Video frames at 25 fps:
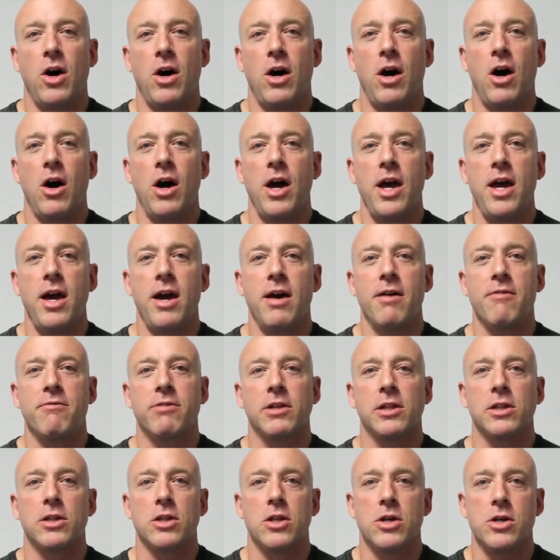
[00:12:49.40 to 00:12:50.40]
I have
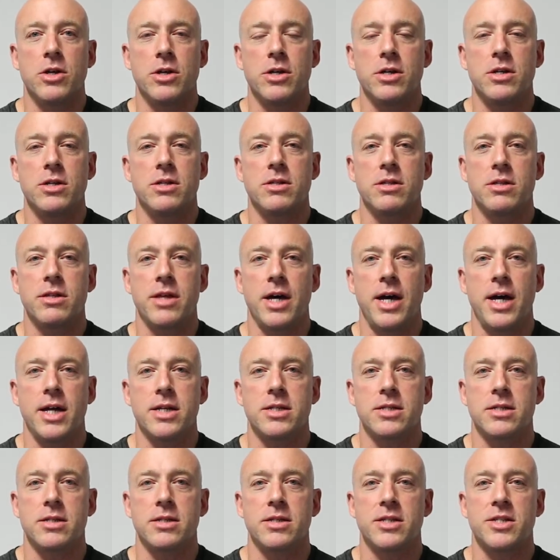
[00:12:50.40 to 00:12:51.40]
learned that
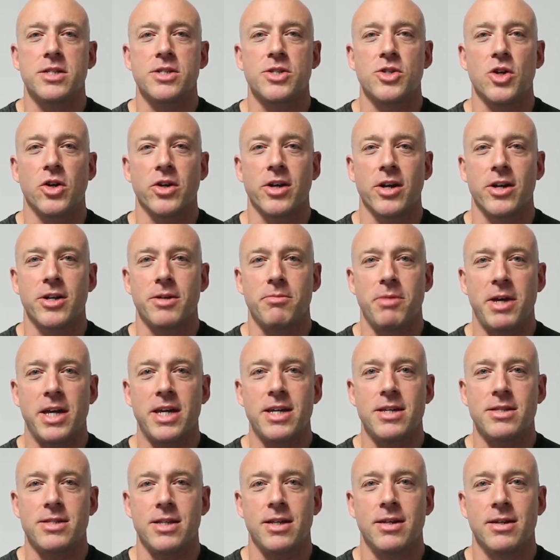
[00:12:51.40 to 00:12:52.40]
this is not going to be
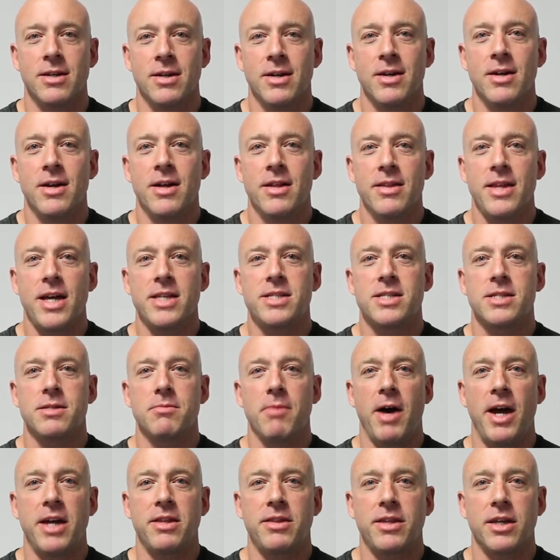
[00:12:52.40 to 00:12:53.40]
easy. That's the
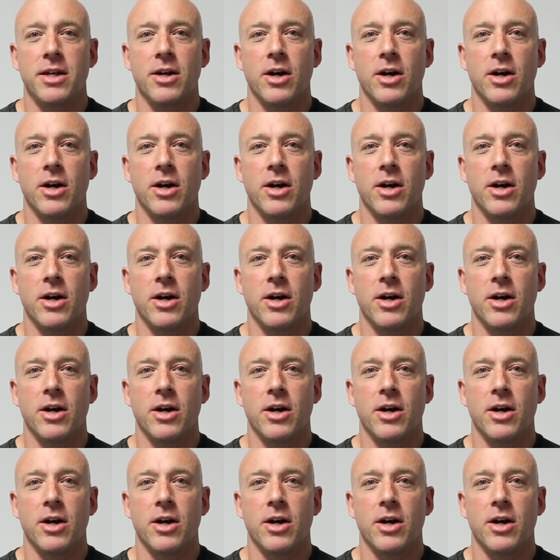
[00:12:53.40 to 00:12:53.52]
main thing